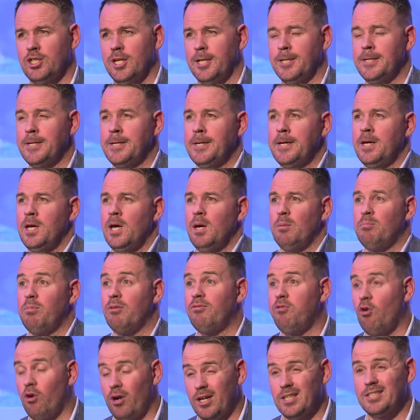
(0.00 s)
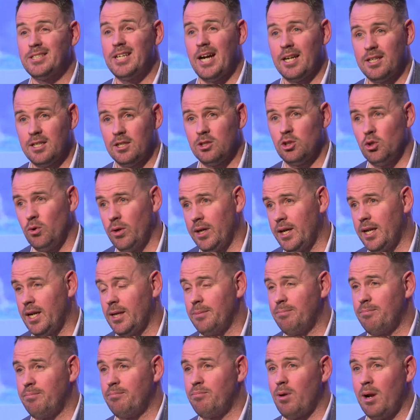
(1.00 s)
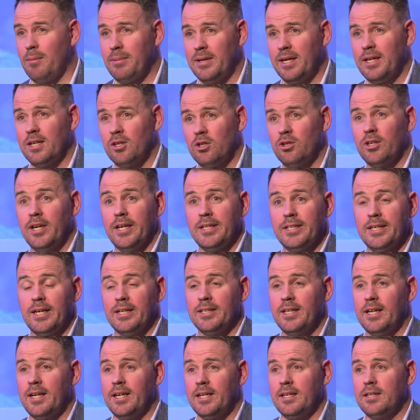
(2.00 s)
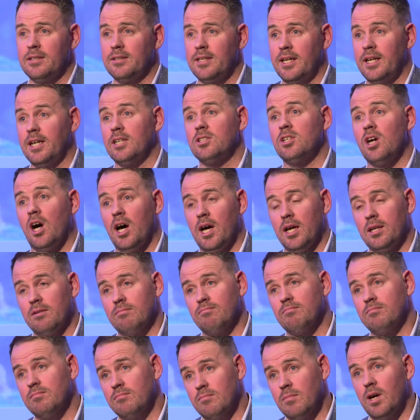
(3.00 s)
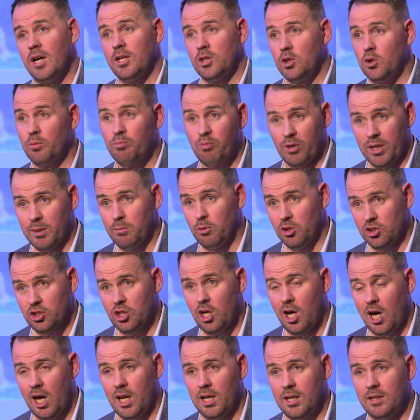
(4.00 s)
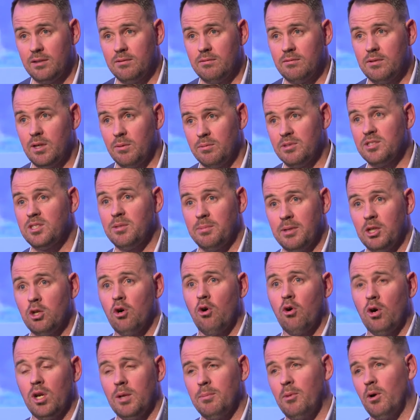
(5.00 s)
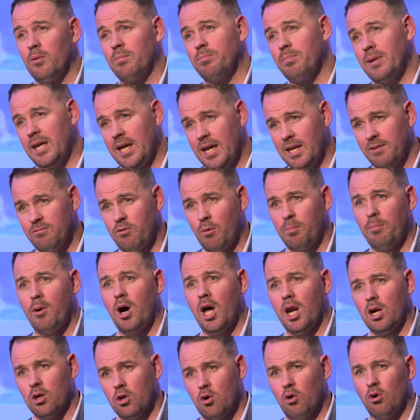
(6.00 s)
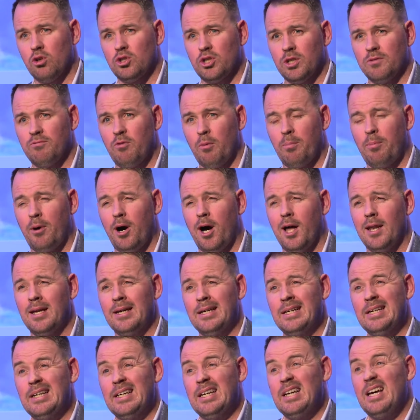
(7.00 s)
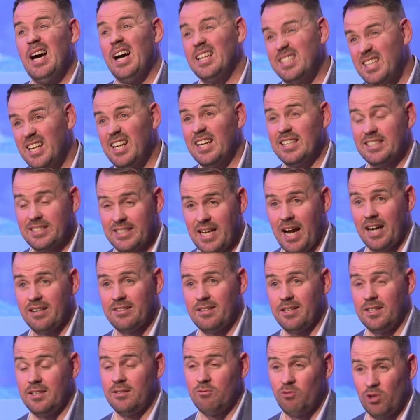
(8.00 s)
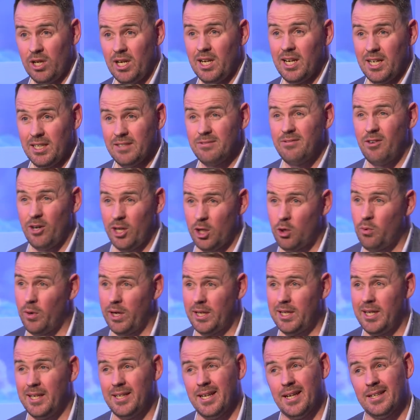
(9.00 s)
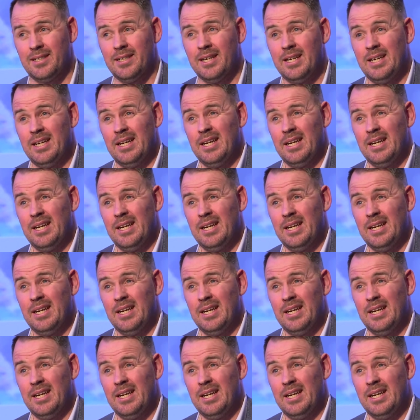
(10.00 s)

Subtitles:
And before I started doing it, I probably had a good idea that I thought I knew pretty much all that was to be known about playing football or coaching football, until I started and realized very quickly that